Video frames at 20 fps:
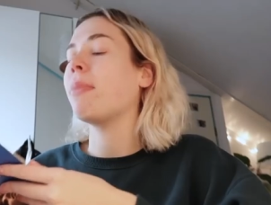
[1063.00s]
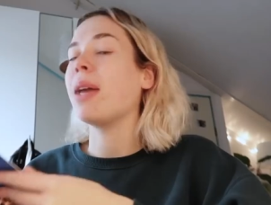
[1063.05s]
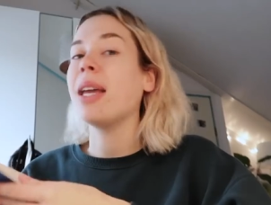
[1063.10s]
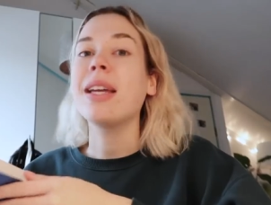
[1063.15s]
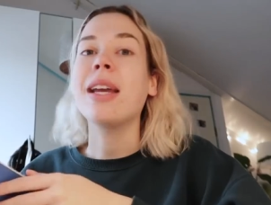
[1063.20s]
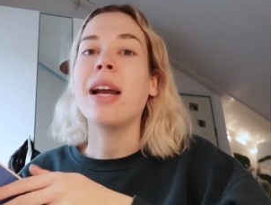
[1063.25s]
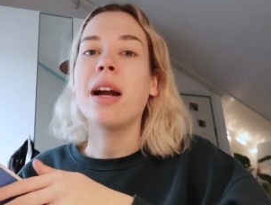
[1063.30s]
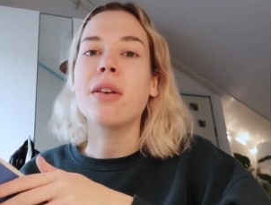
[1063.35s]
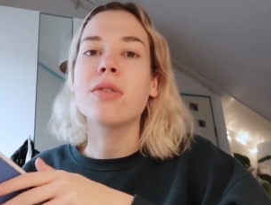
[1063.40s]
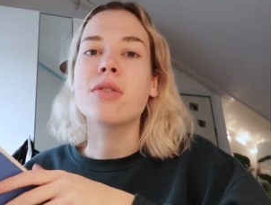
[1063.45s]
Our
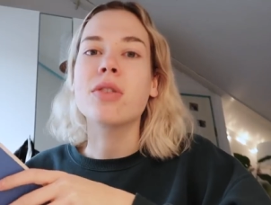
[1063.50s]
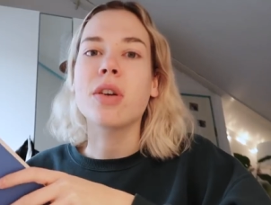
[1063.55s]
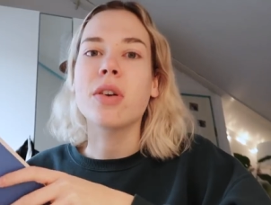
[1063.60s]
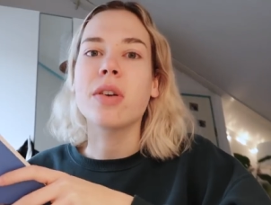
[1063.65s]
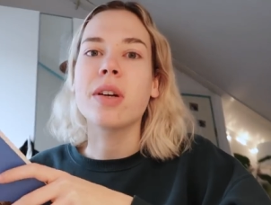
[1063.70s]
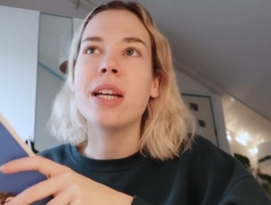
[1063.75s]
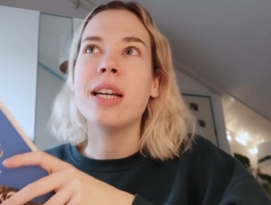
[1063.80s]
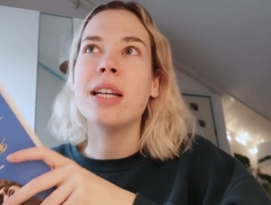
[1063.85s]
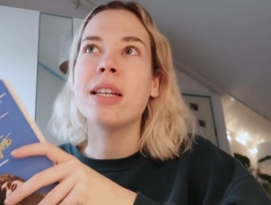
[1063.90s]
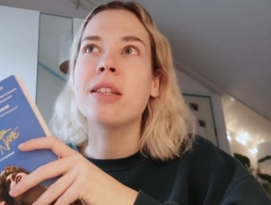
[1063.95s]
main
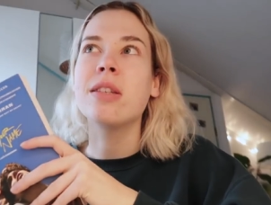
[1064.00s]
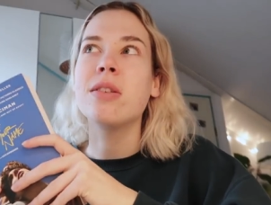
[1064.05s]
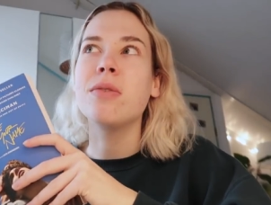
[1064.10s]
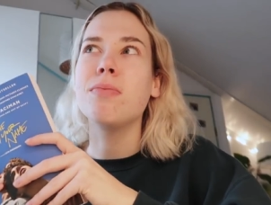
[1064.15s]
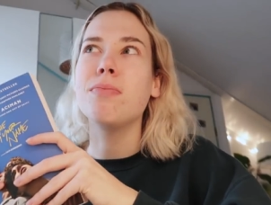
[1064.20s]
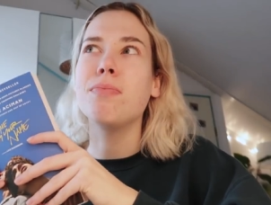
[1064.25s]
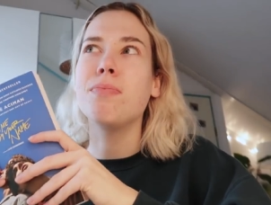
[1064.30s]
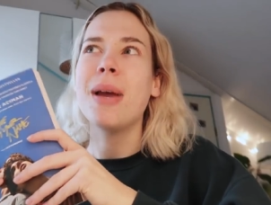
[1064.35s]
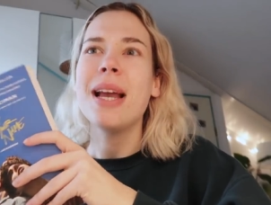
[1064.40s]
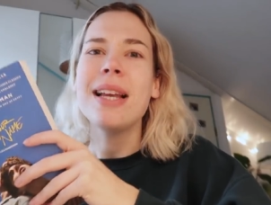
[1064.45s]
character is
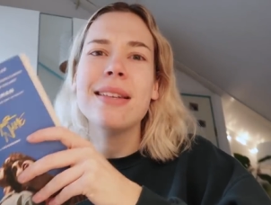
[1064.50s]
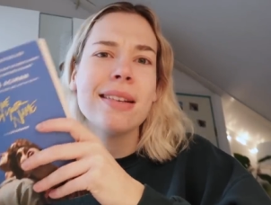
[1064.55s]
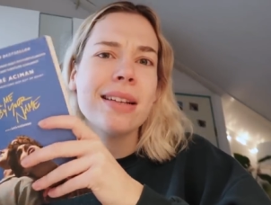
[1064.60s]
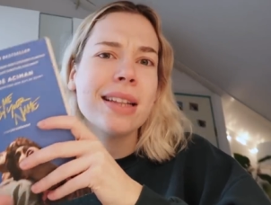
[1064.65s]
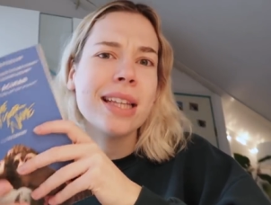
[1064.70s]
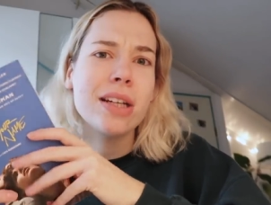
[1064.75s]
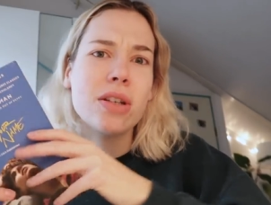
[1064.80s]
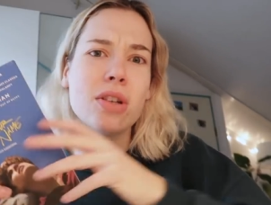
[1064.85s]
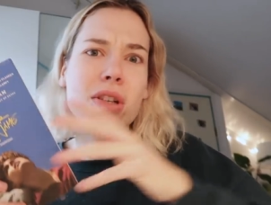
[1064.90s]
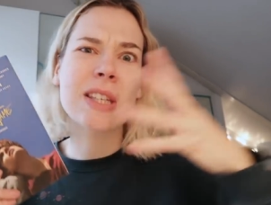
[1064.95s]

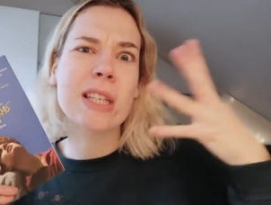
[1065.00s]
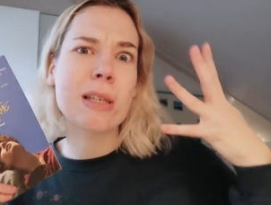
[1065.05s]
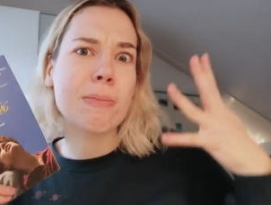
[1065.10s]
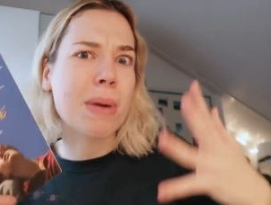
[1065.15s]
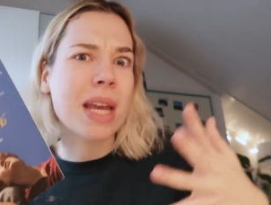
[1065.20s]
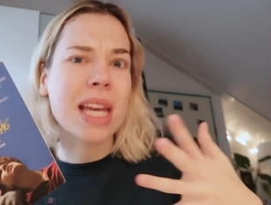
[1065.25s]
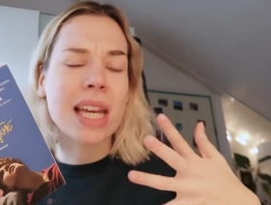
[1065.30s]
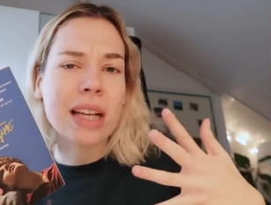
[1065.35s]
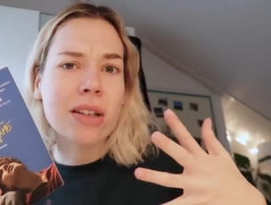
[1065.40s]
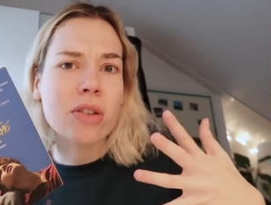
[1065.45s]
basically just
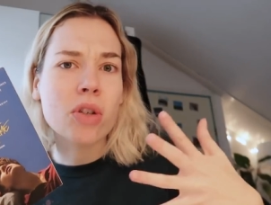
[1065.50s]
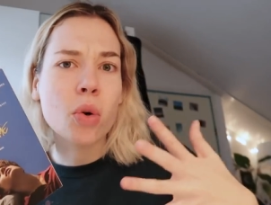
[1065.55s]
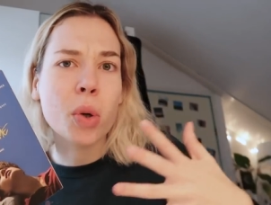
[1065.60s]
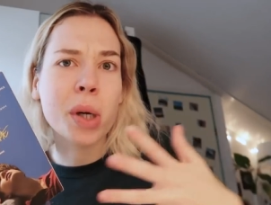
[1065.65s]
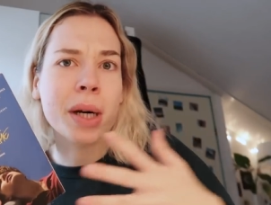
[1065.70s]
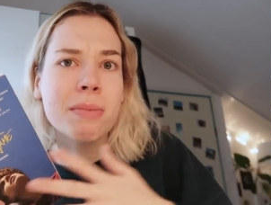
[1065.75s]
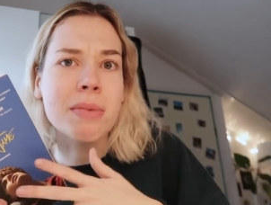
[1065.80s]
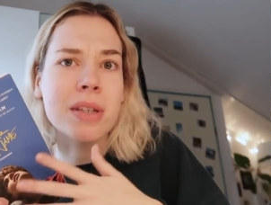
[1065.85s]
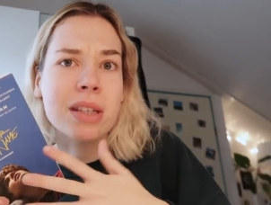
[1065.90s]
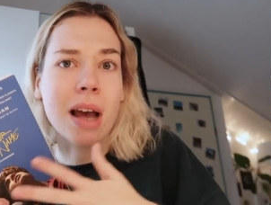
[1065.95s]
speaking
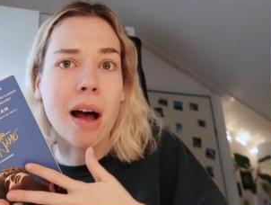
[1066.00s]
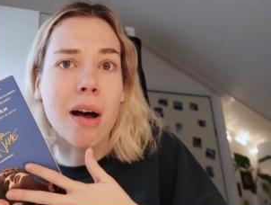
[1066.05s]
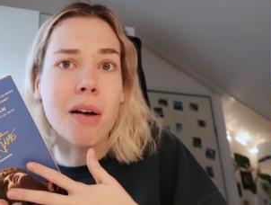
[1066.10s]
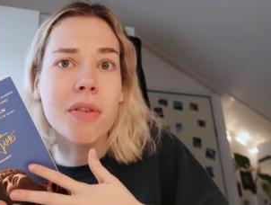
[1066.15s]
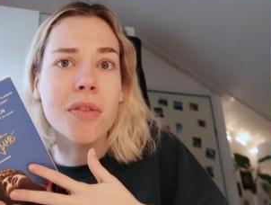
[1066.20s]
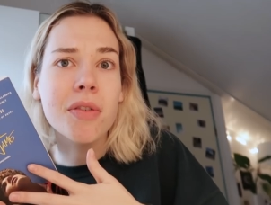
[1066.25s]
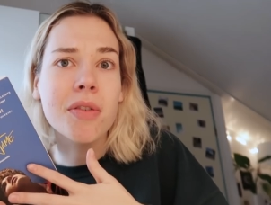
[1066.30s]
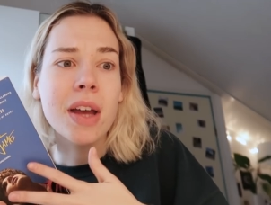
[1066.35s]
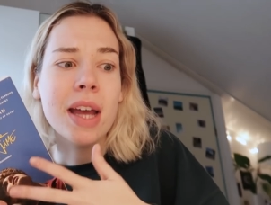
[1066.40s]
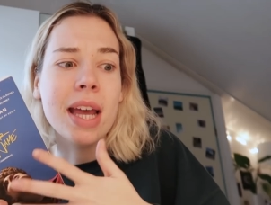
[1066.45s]
to
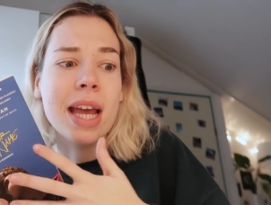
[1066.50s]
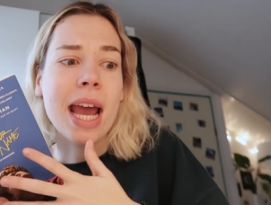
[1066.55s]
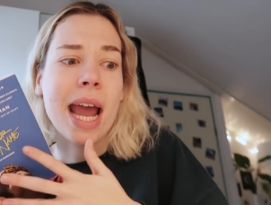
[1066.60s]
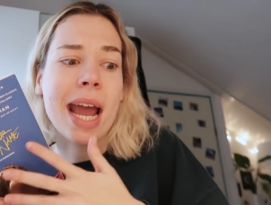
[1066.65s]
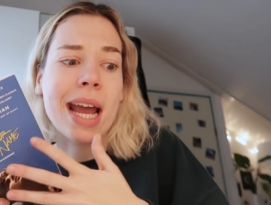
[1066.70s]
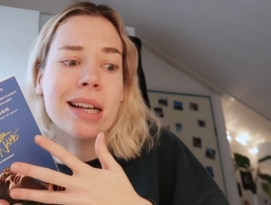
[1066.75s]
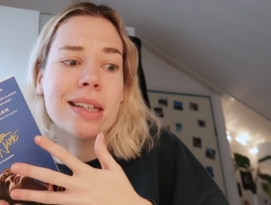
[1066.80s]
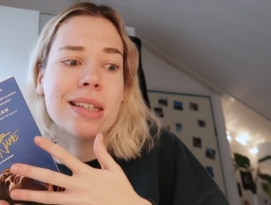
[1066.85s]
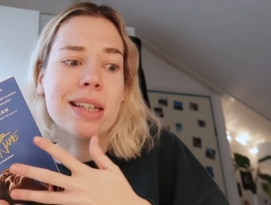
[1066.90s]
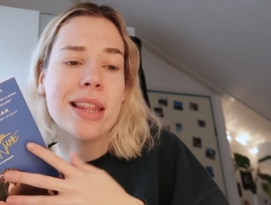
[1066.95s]
himself
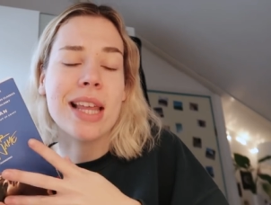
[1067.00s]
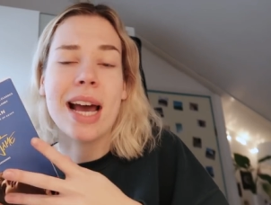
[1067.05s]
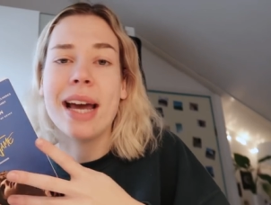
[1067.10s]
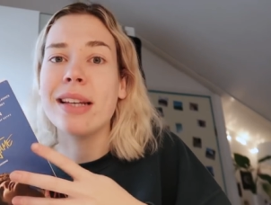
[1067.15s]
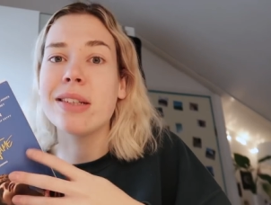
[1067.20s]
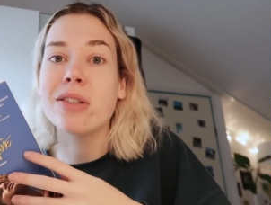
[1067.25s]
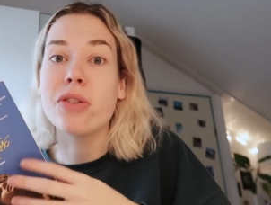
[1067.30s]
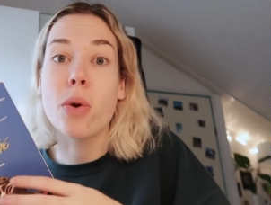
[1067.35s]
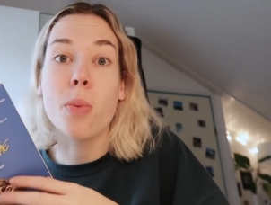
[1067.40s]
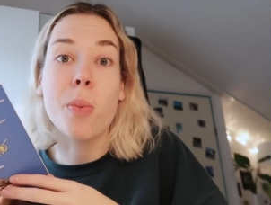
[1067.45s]
and
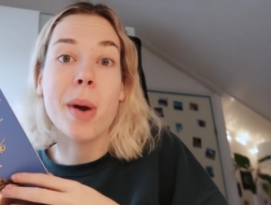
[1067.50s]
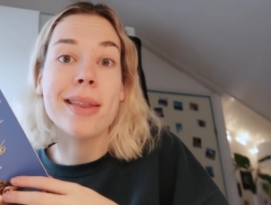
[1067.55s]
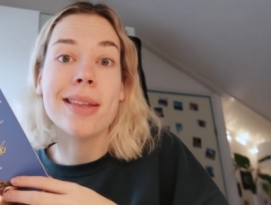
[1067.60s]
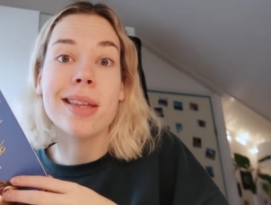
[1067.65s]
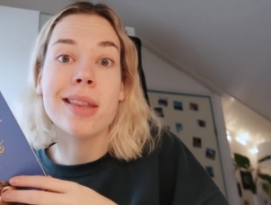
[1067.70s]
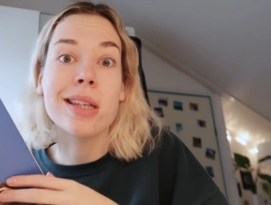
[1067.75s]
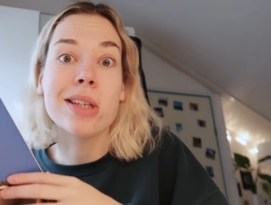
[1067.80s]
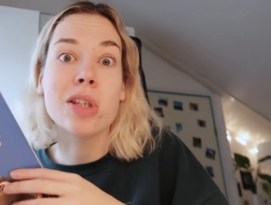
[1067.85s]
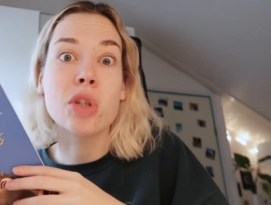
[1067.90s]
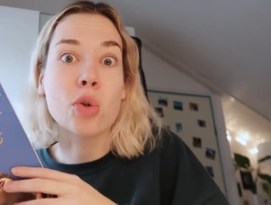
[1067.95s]
that is the way
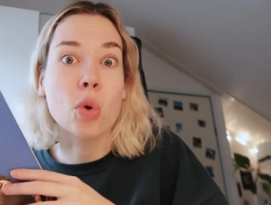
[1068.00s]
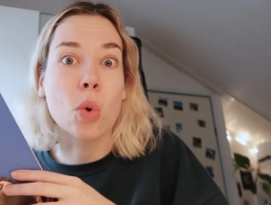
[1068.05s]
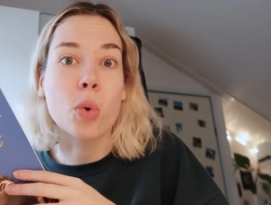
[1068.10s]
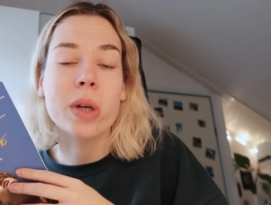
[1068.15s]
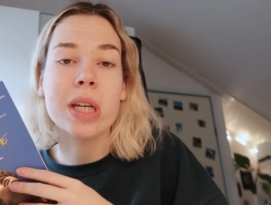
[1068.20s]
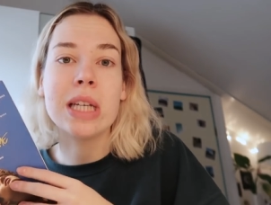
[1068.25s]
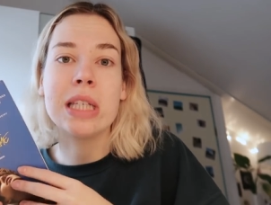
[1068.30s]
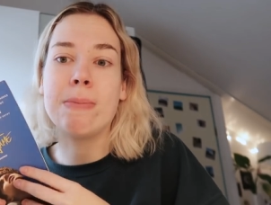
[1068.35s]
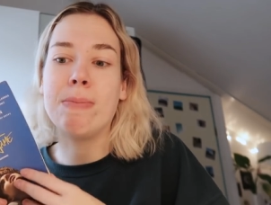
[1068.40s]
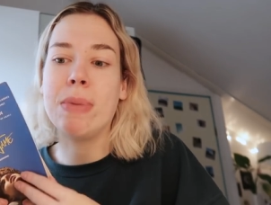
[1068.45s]
that this
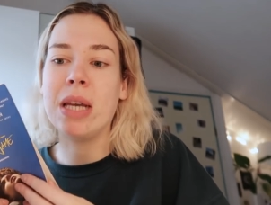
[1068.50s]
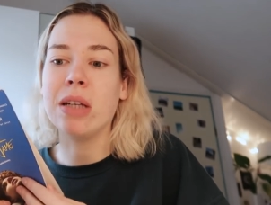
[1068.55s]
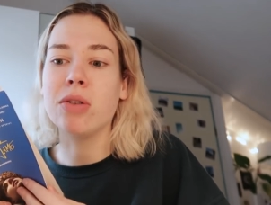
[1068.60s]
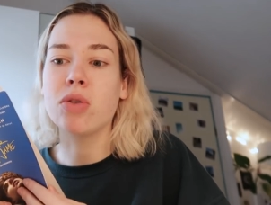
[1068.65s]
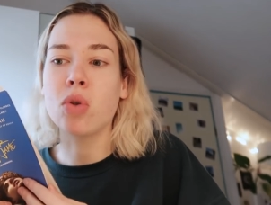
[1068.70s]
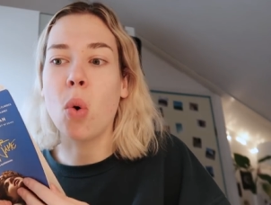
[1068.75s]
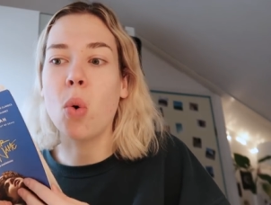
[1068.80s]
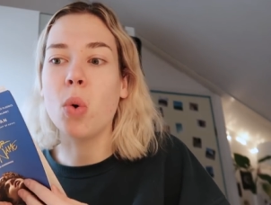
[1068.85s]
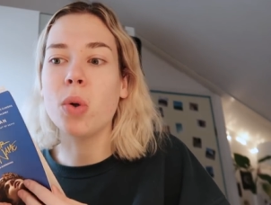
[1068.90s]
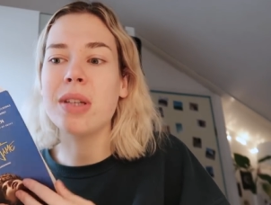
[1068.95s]
story is being
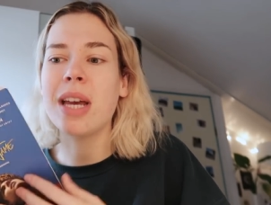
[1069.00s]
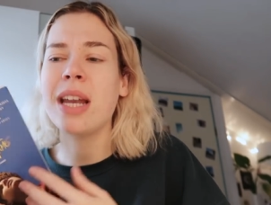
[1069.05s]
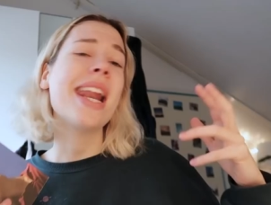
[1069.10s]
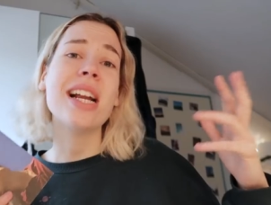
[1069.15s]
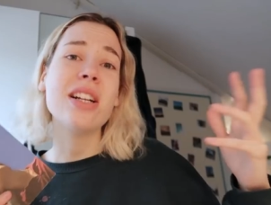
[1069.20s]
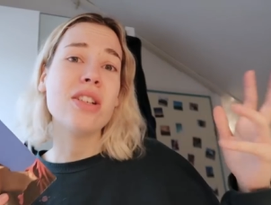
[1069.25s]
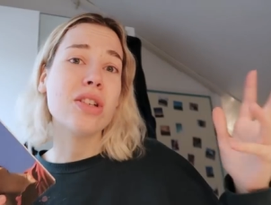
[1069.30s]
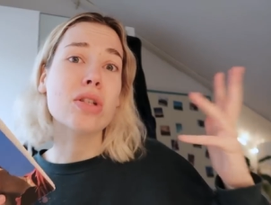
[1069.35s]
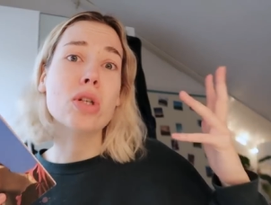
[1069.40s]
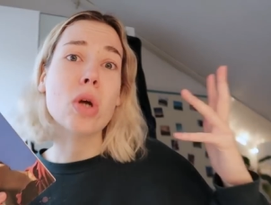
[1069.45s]
told and
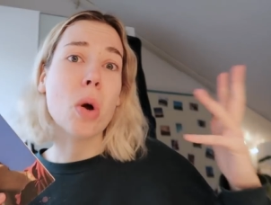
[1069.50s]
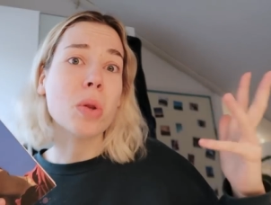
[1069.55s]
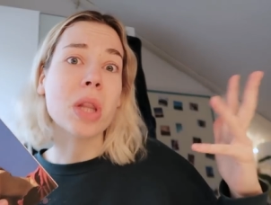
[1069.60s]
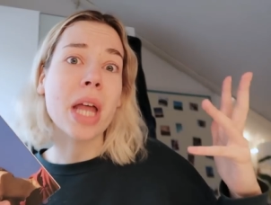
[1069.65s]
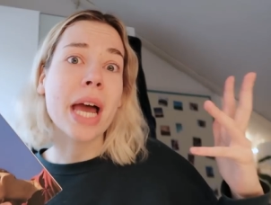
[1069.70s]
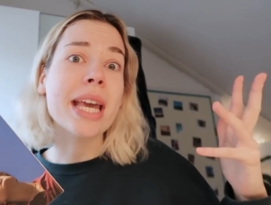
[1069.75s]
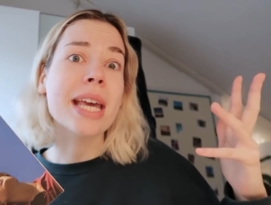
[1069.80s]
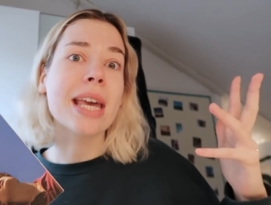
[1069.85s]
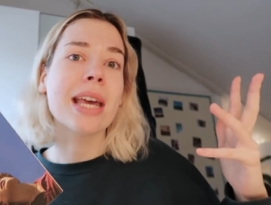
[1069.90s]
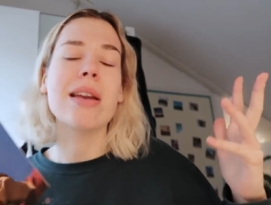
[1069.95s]
I just don't
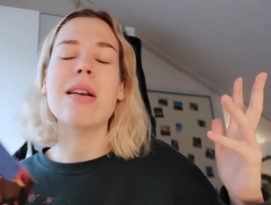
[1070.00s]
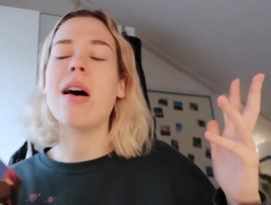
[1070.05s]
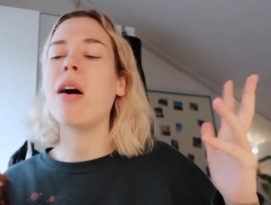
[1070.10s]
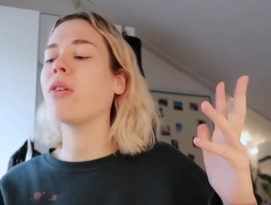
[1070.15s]
like it.